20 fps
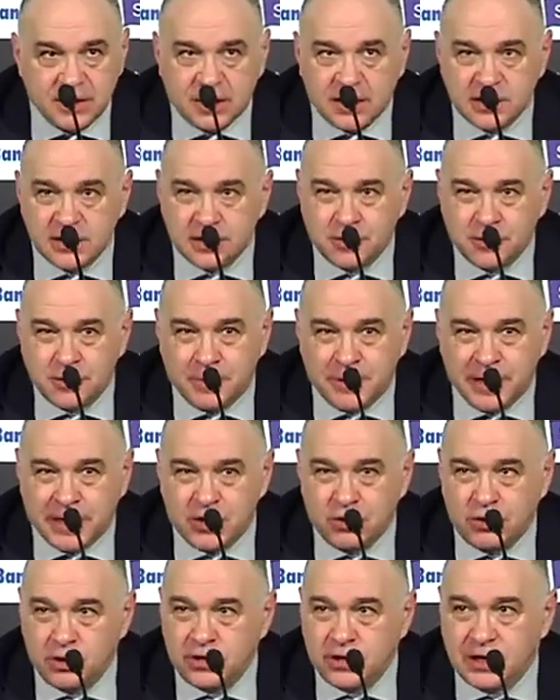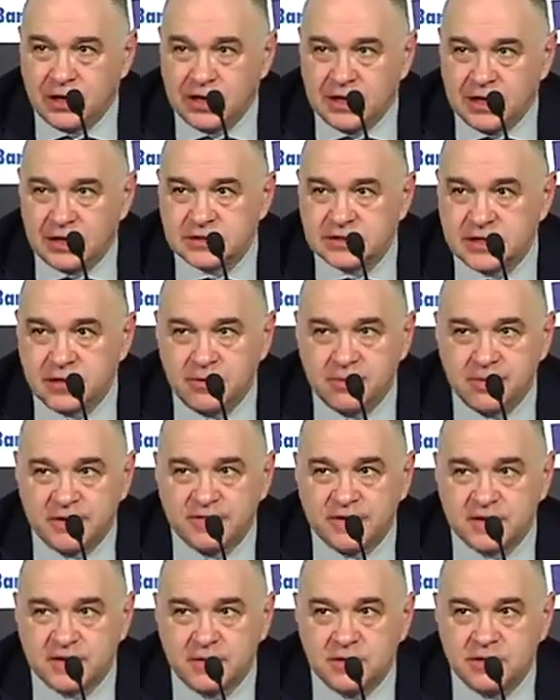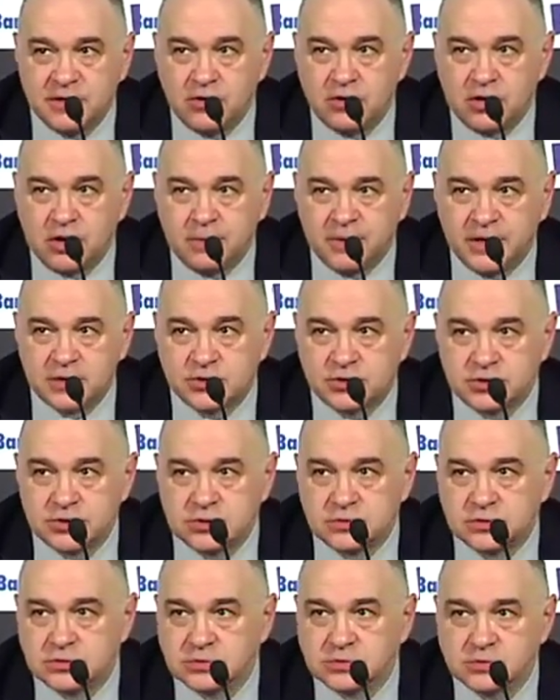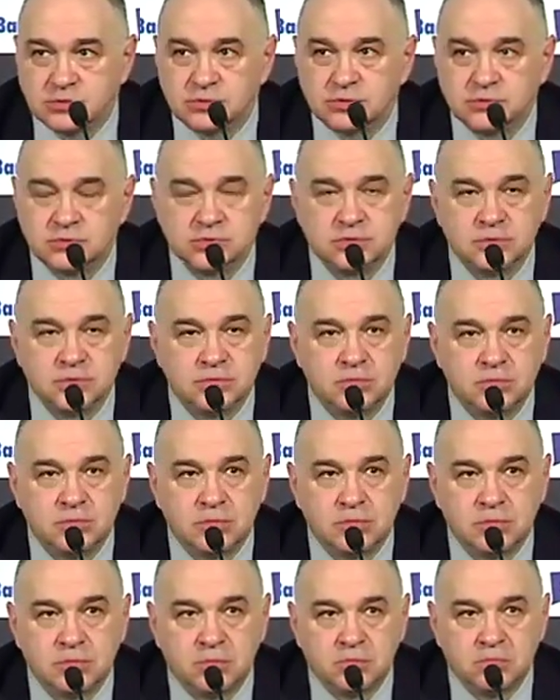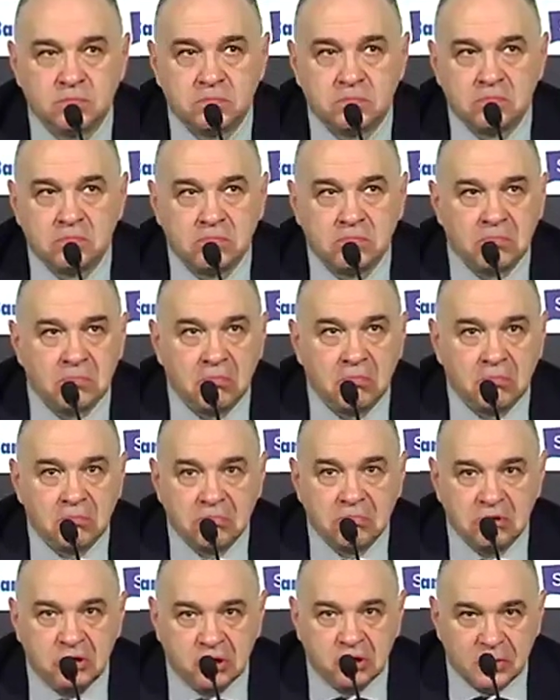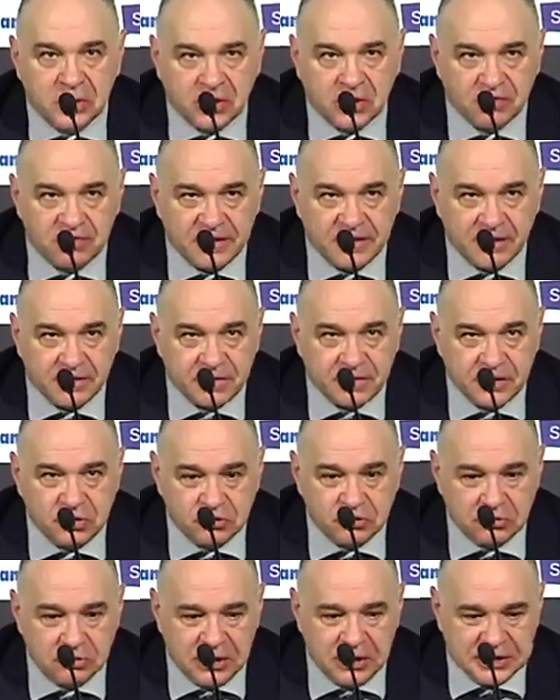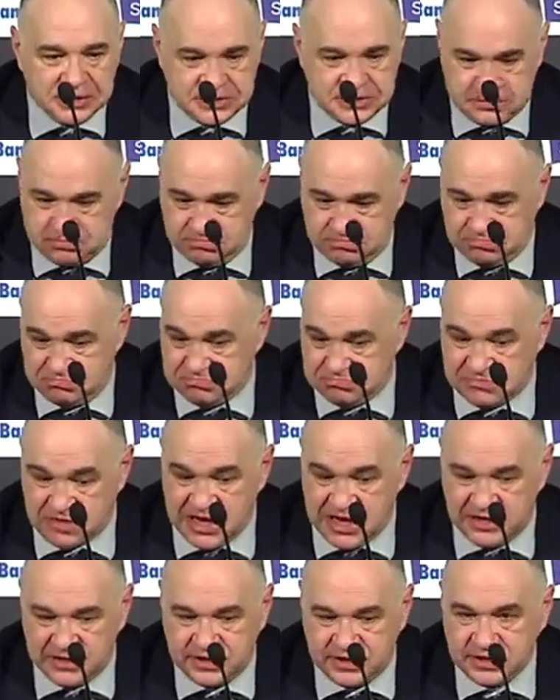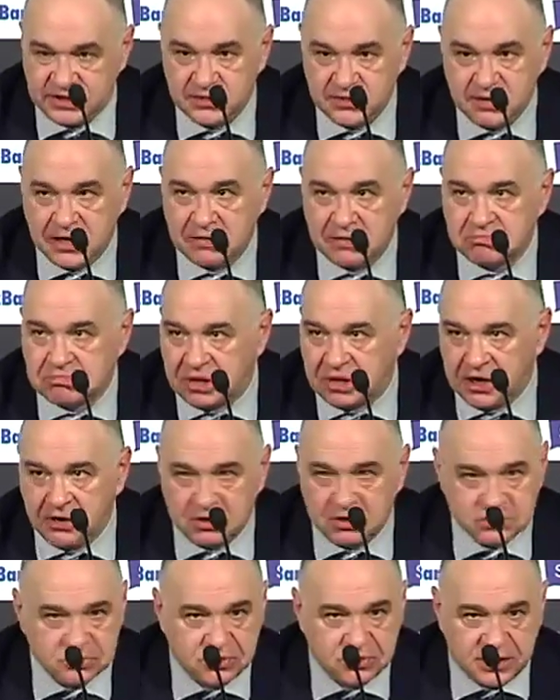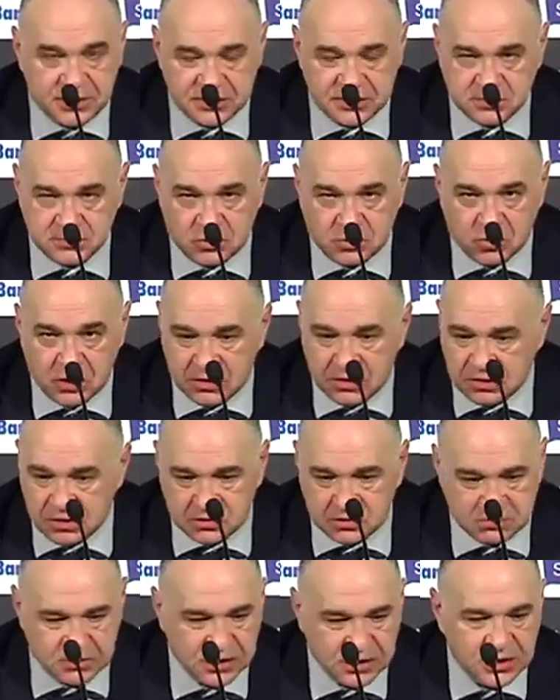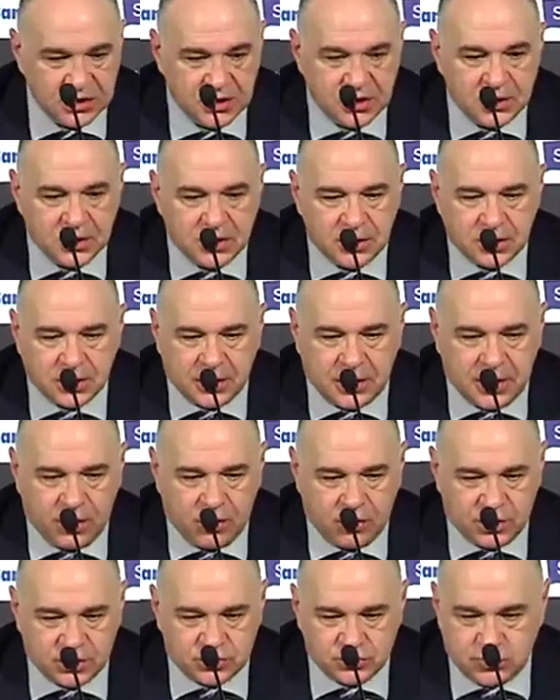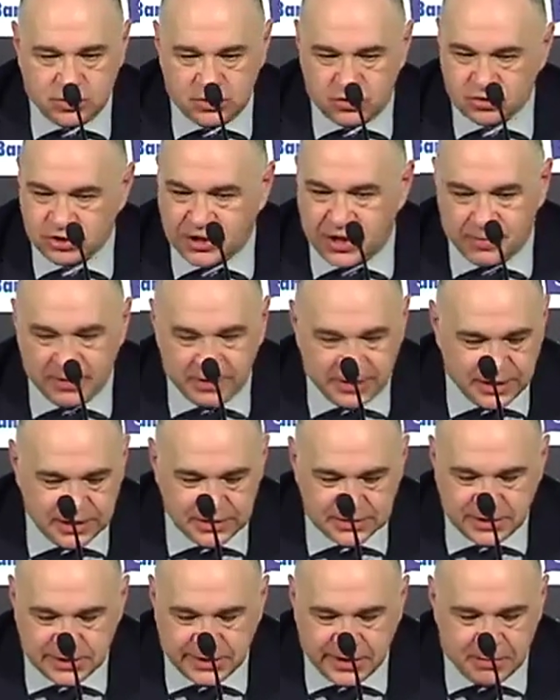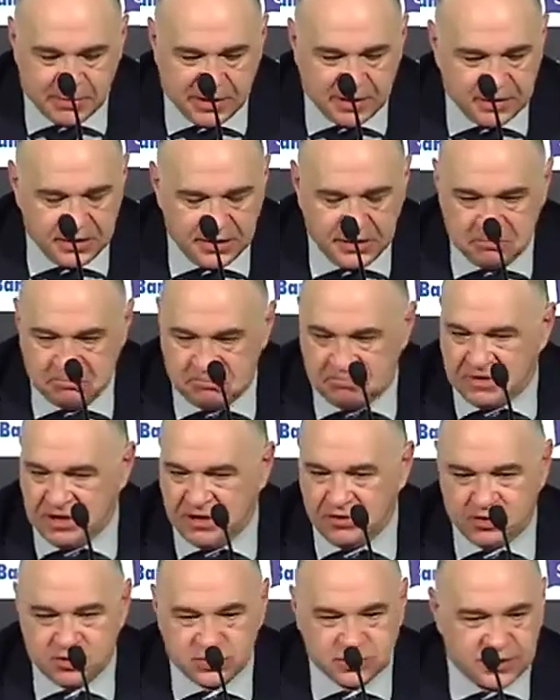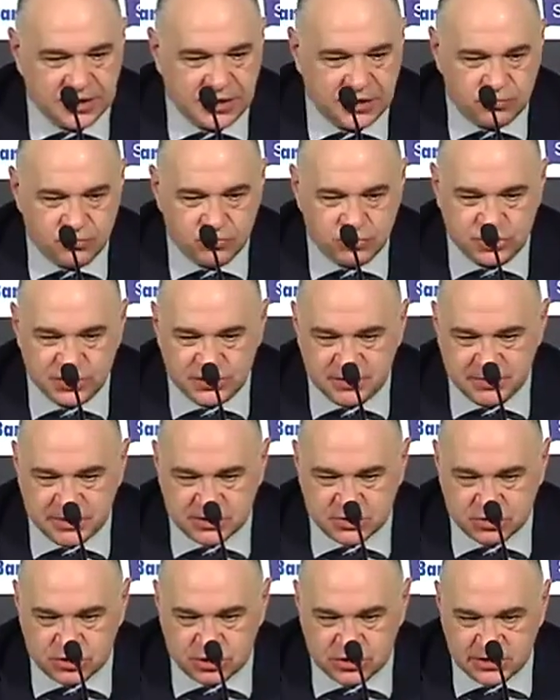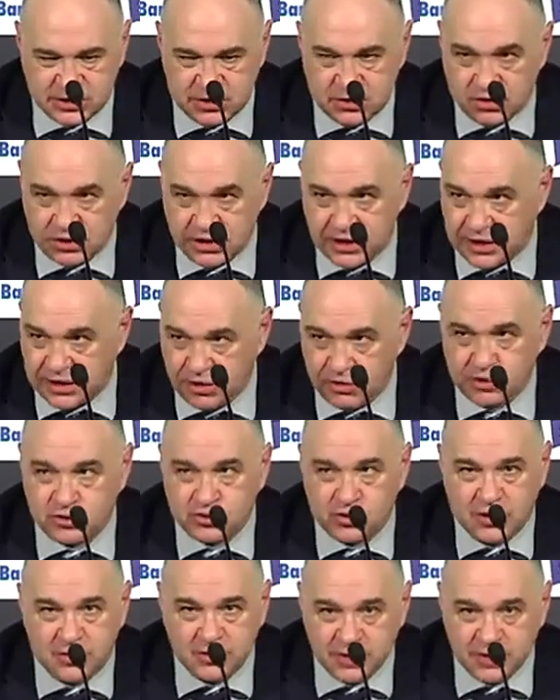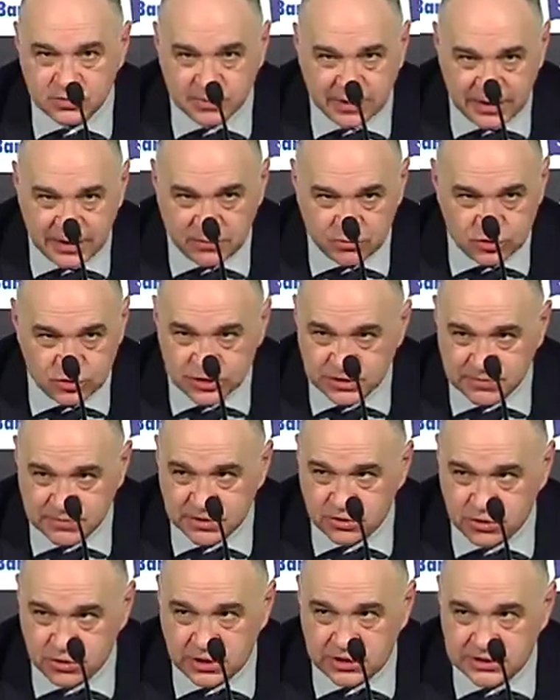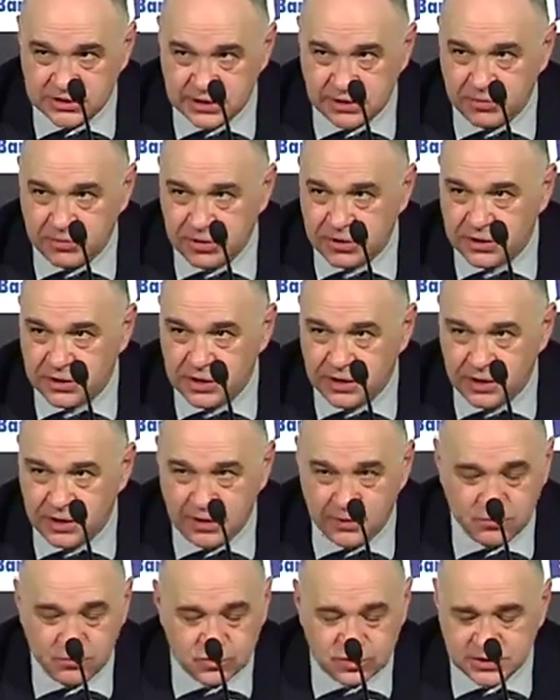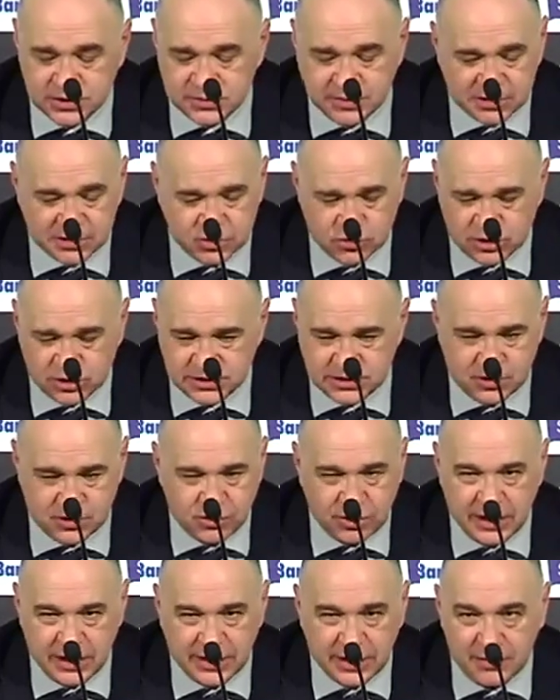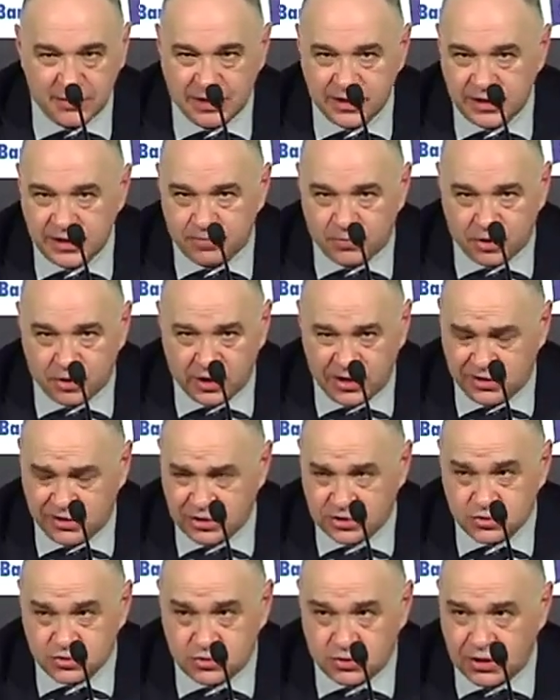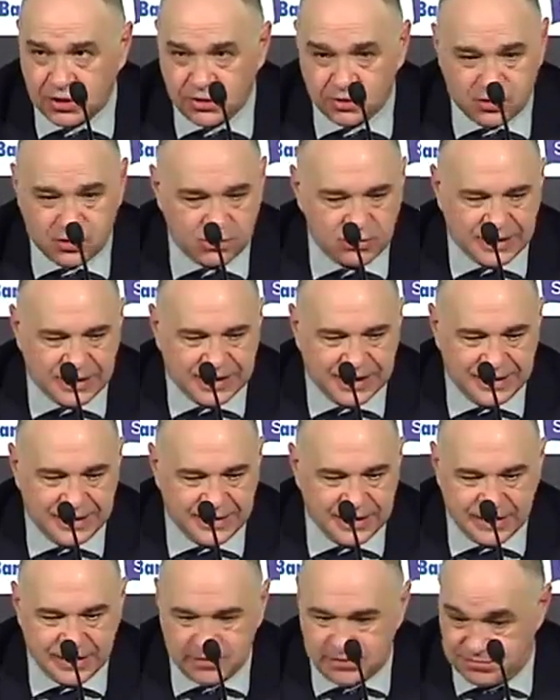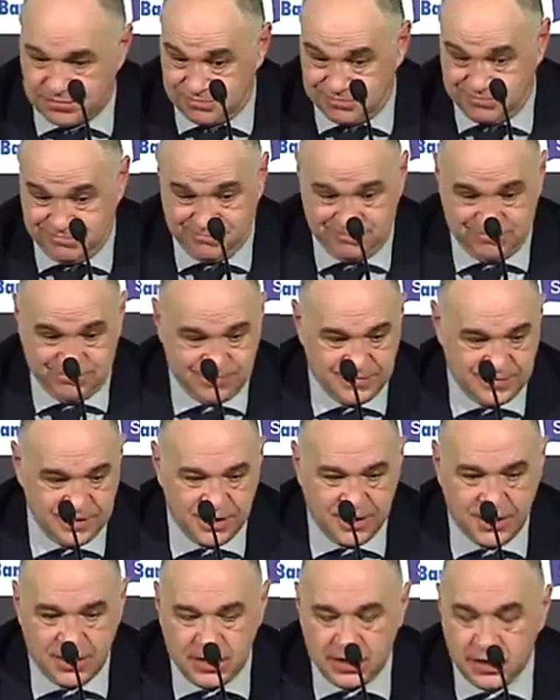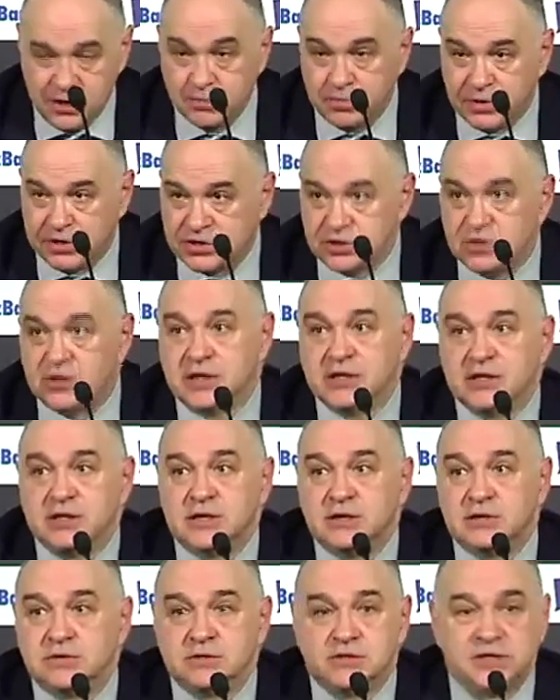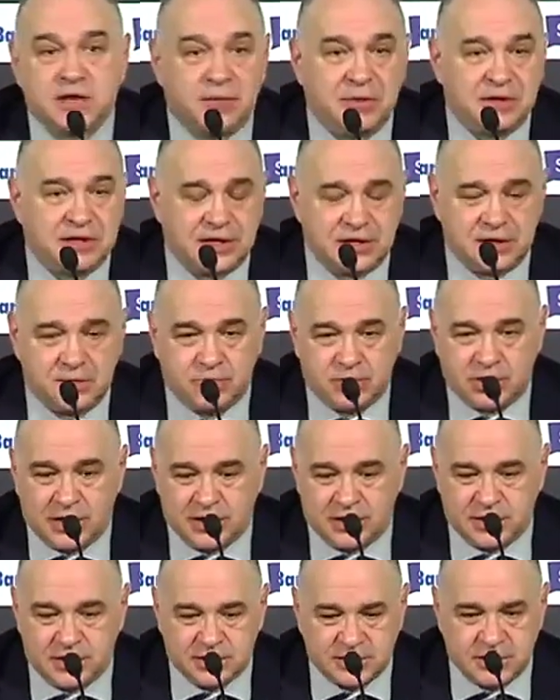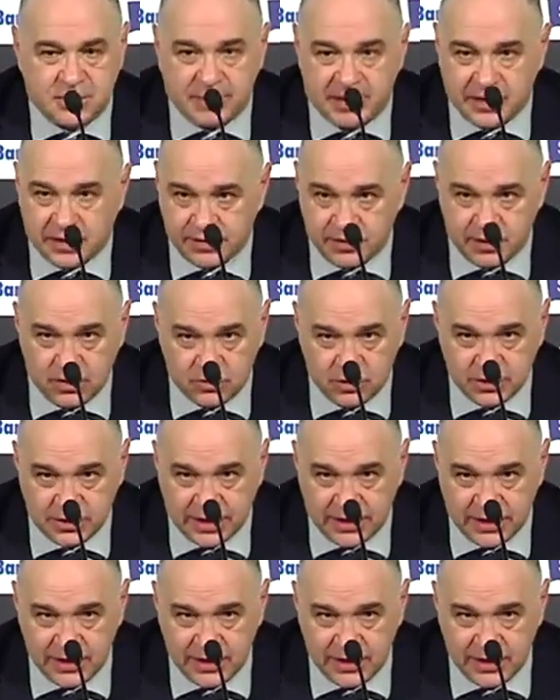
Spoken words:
Well, Sergi, he is quite intelligent for me not to tell him anything. He knows perfectly well what I think. I have a very high confidence on him. He's a great player, one of the captains of the team. He's given us many nights of glory, and he will still give us many nights of glory because he is a player with an impressive quality.